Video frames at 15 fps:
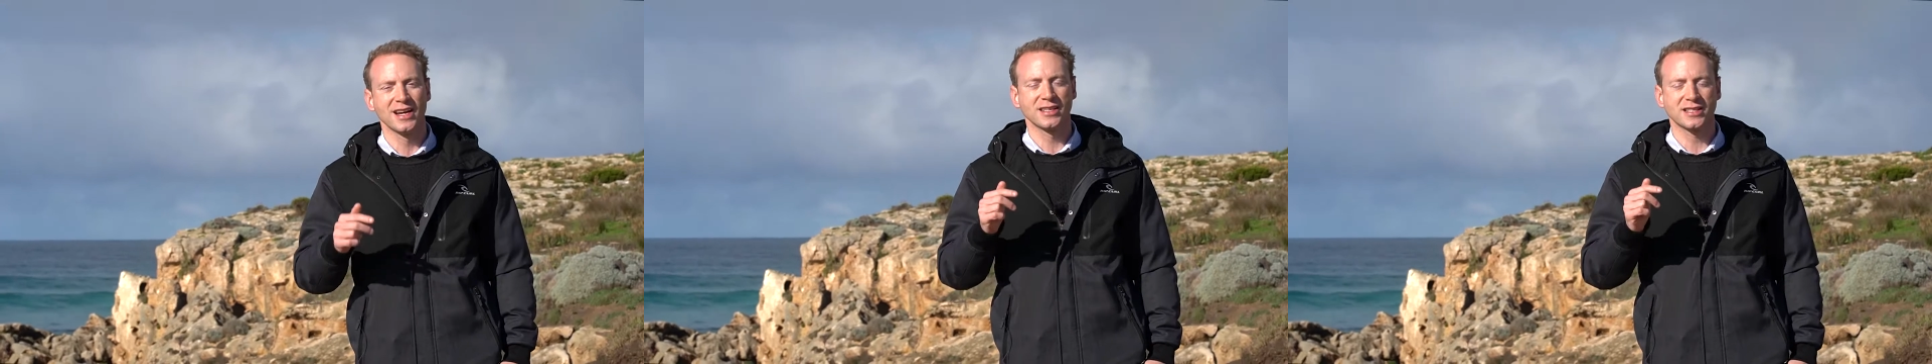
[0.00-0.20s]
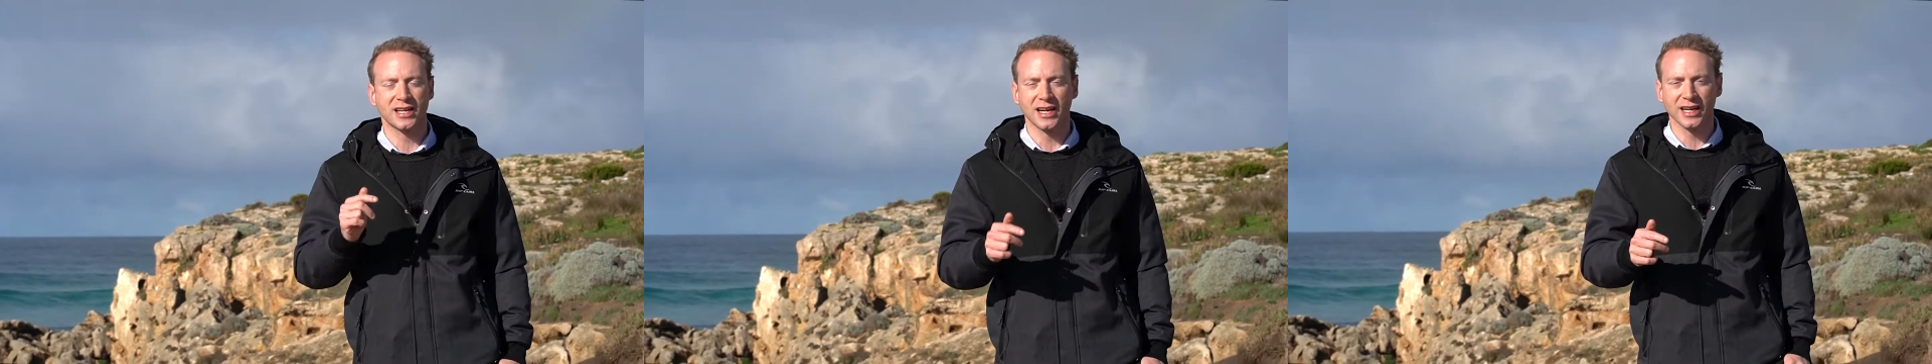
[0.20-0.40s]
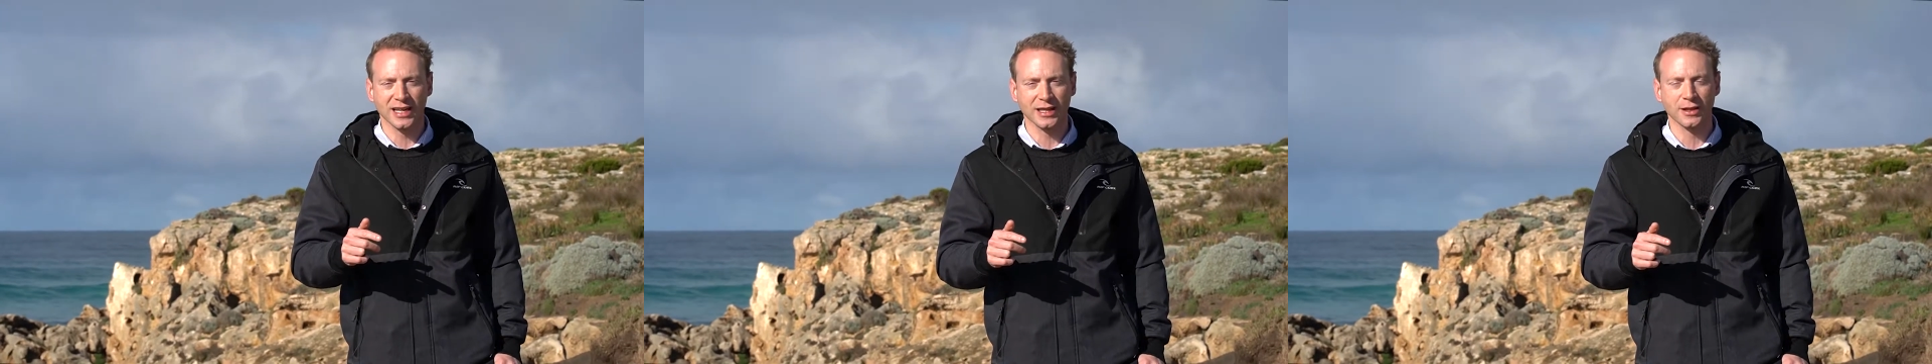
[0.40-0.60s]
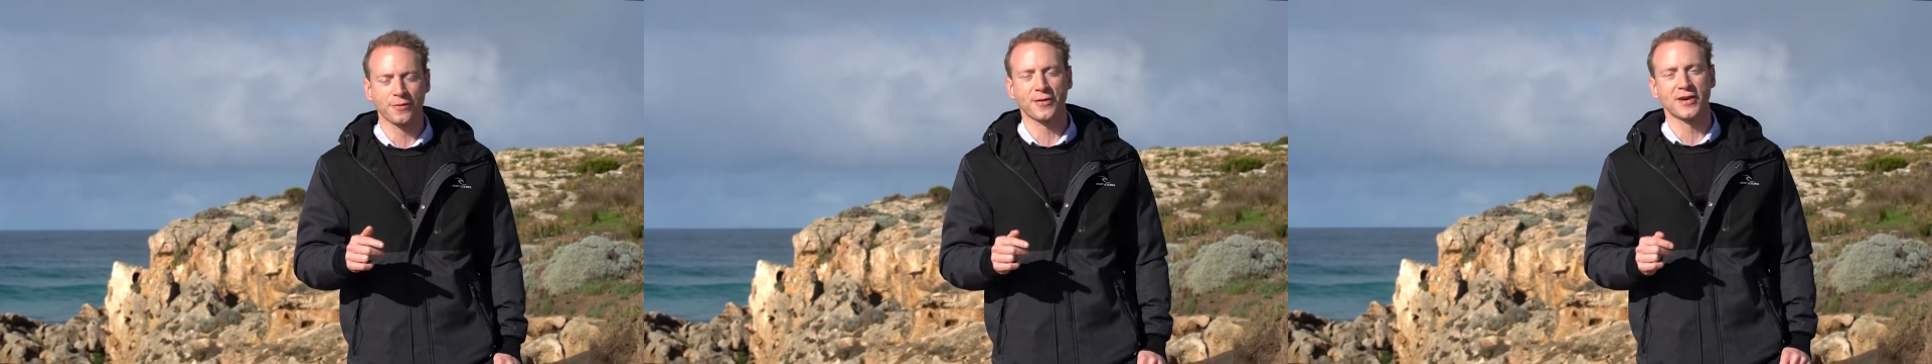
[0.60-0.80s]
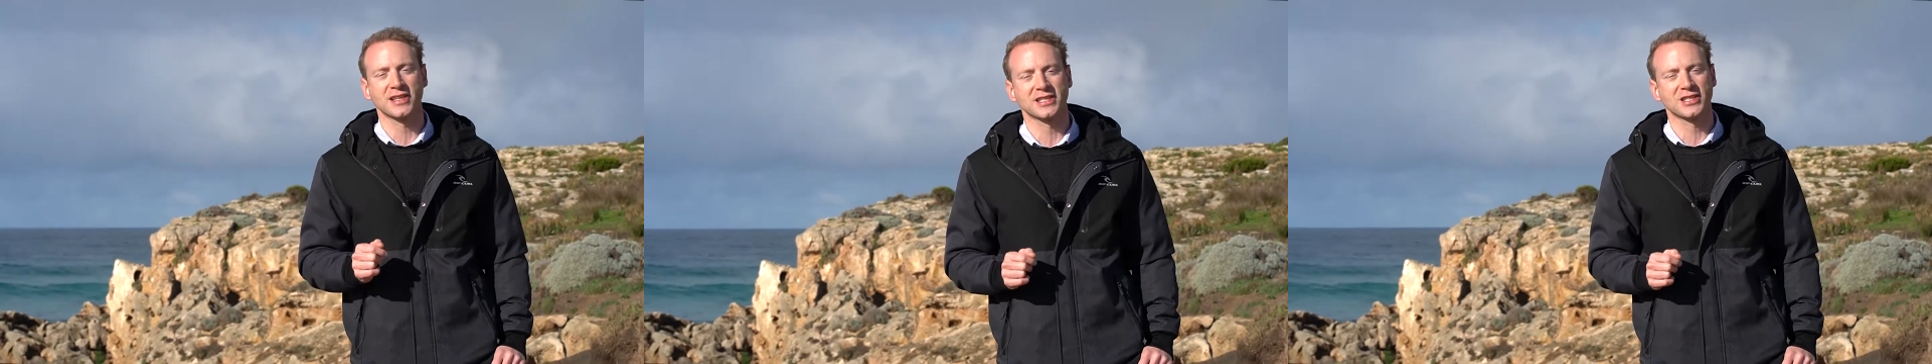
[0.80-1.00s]
turning the
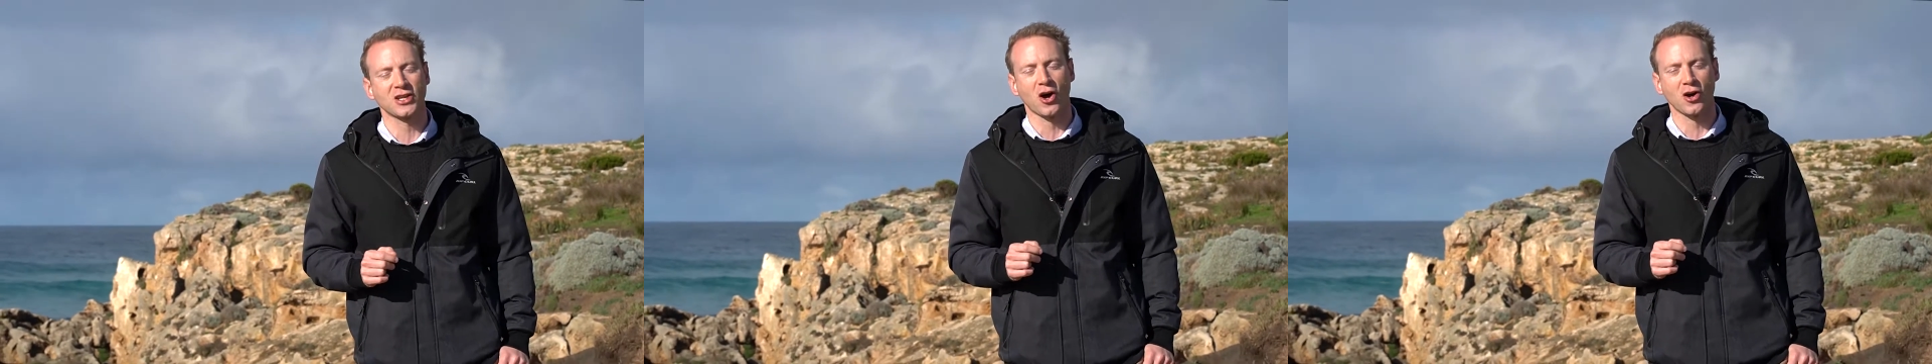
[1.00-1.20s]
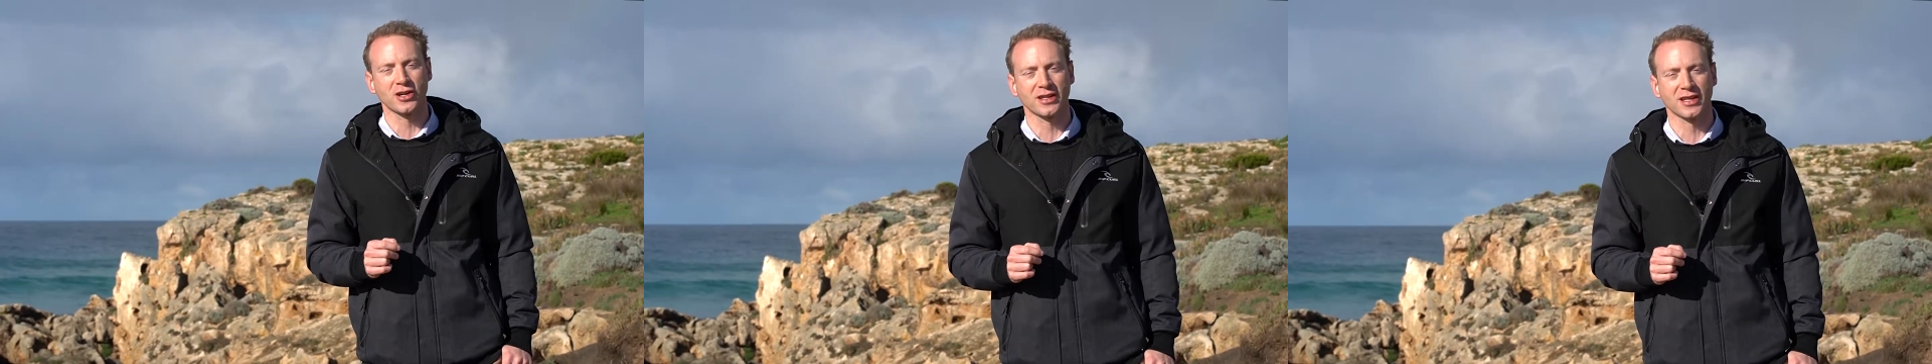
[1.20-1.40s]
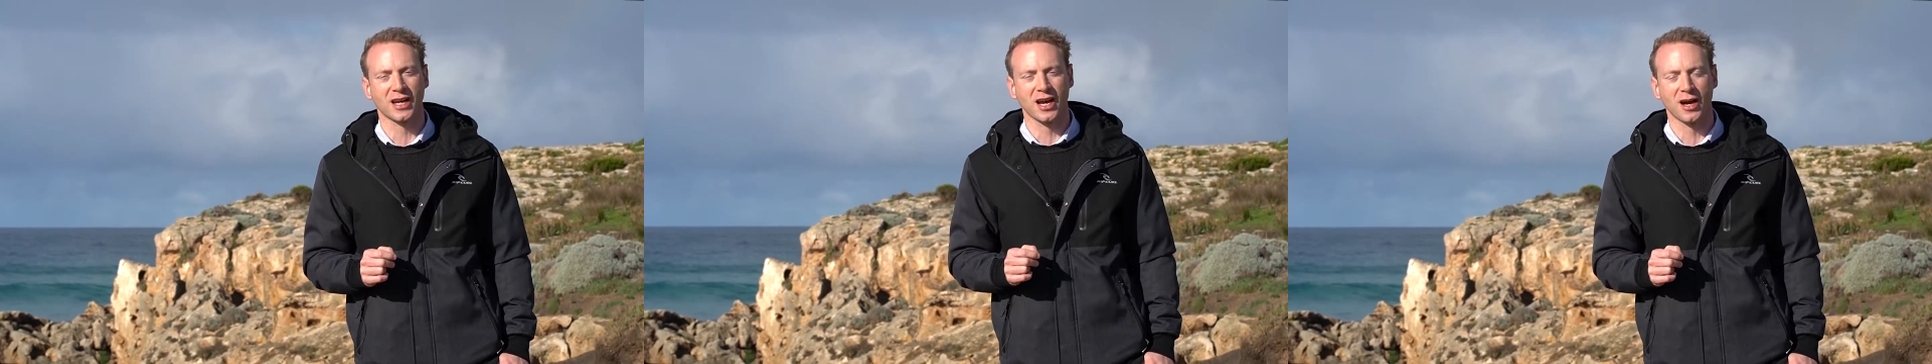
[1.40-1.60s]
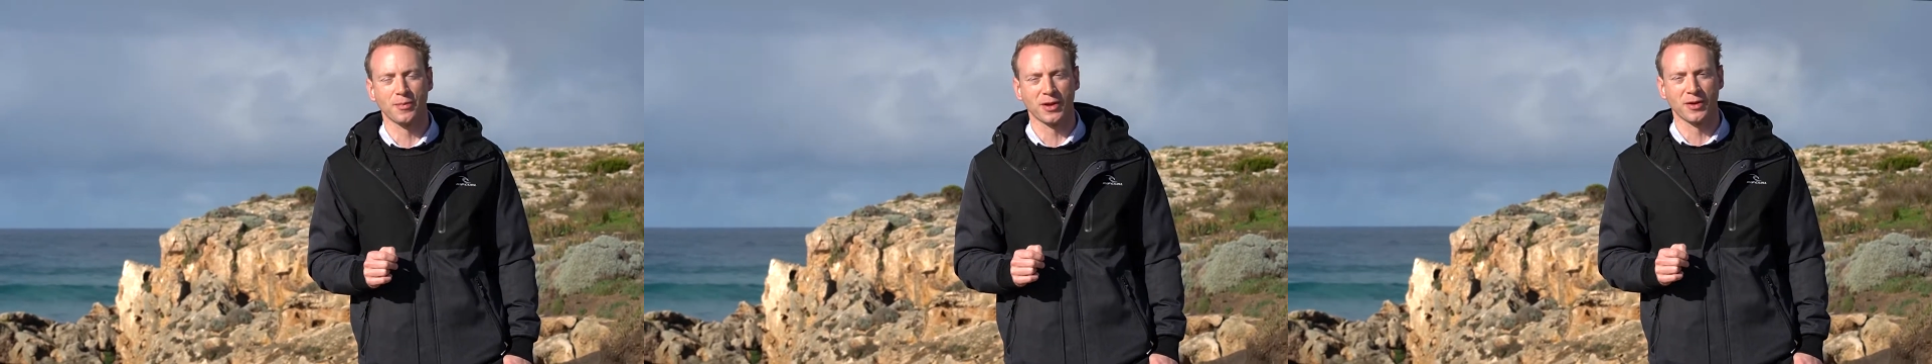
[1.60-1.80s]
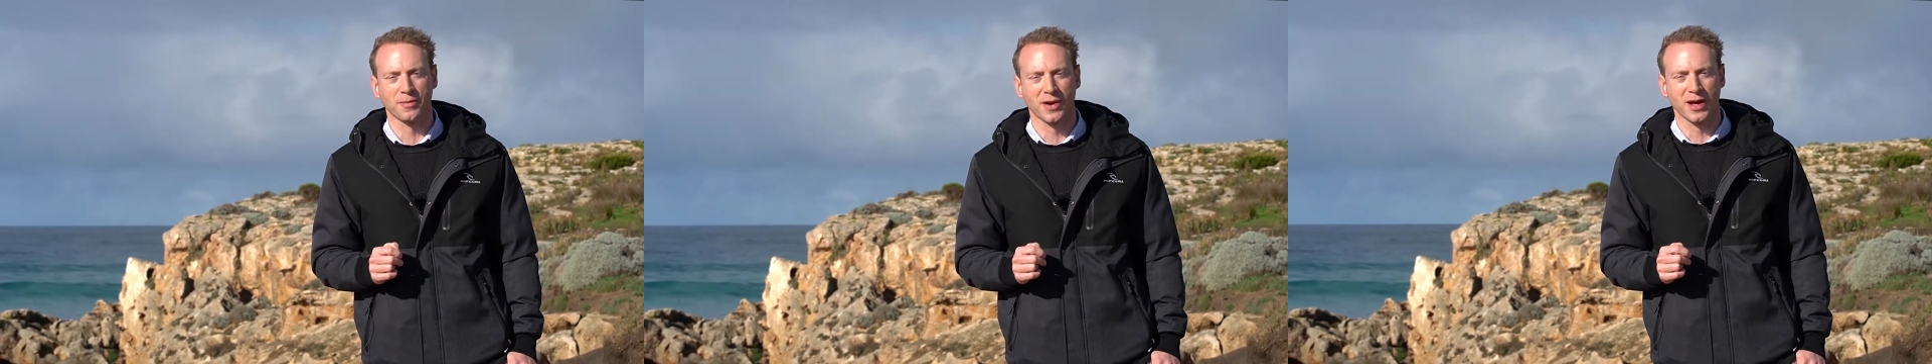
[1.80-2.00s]
first sod in a
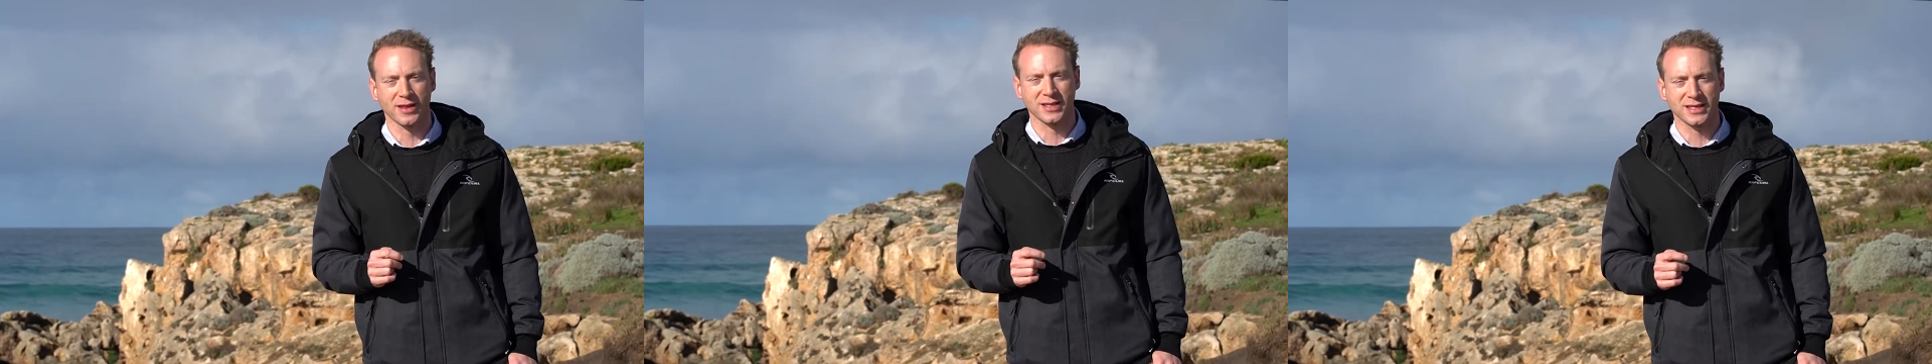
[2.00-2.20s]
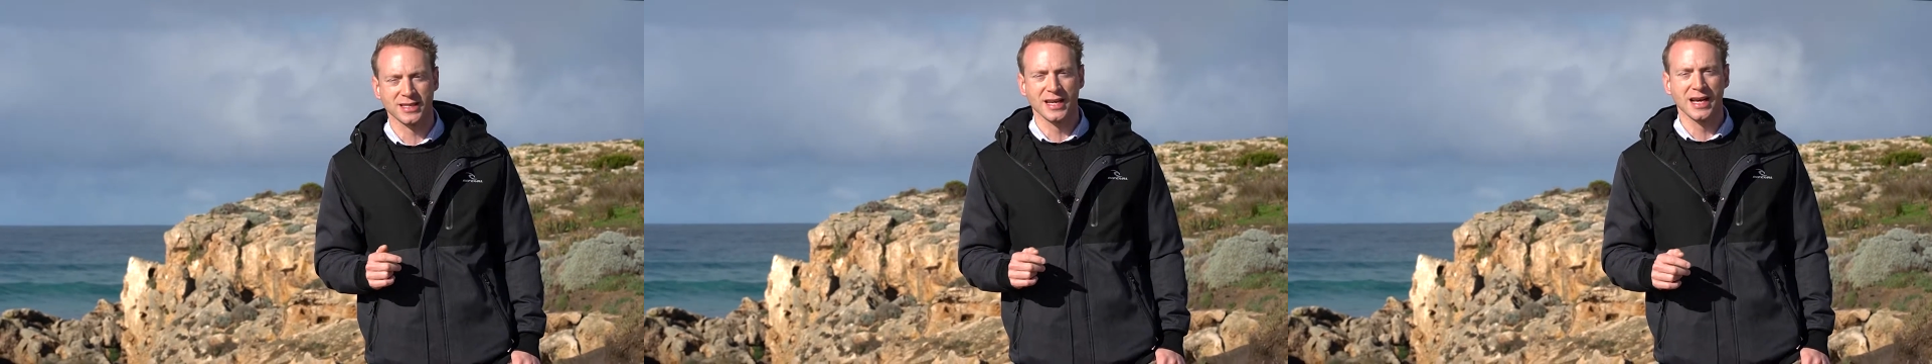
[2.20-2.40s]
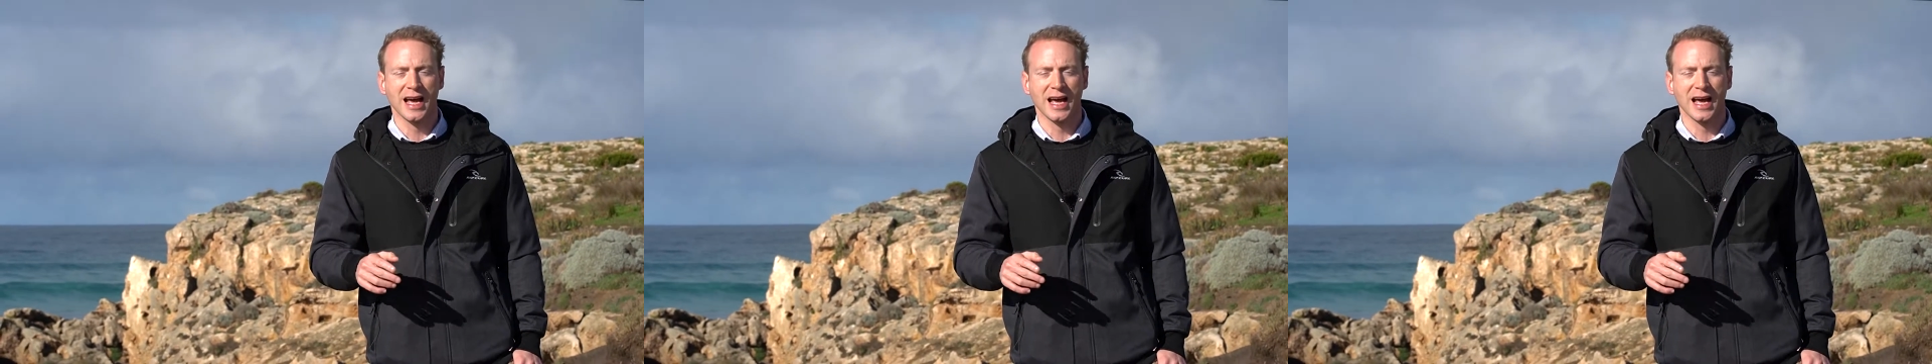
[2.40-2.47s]
couple of months